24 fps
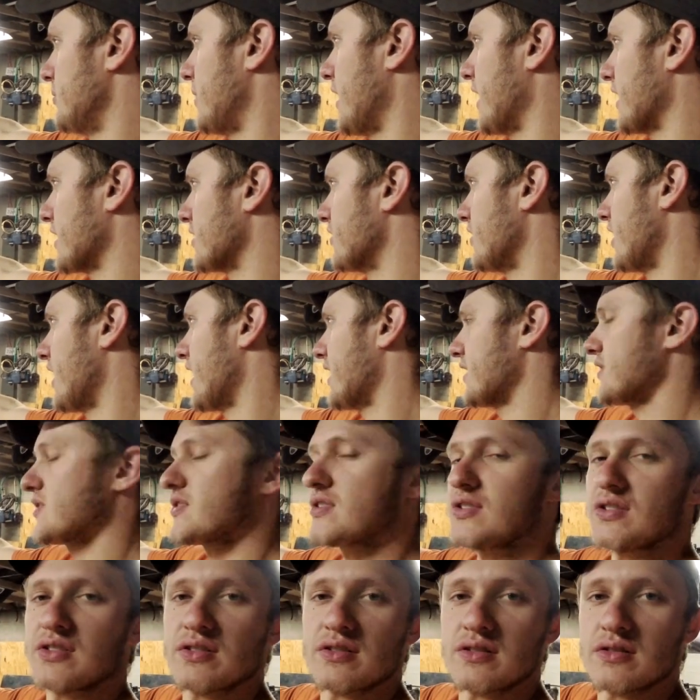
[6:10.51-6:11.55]
back
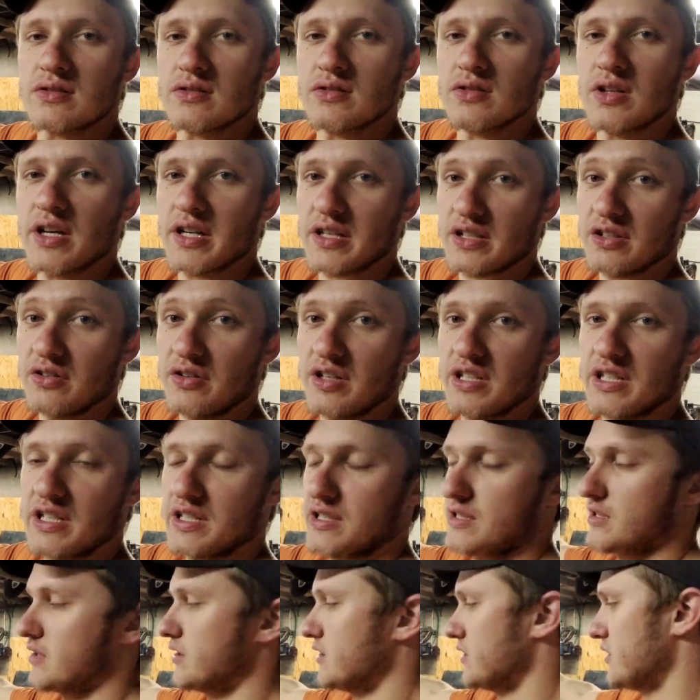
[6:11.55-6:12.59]
glass and clean
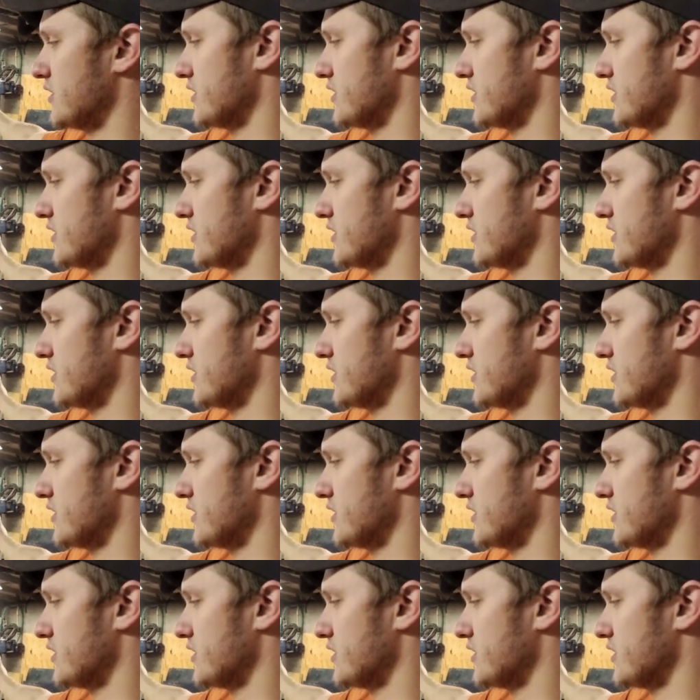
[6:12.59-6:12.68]
it.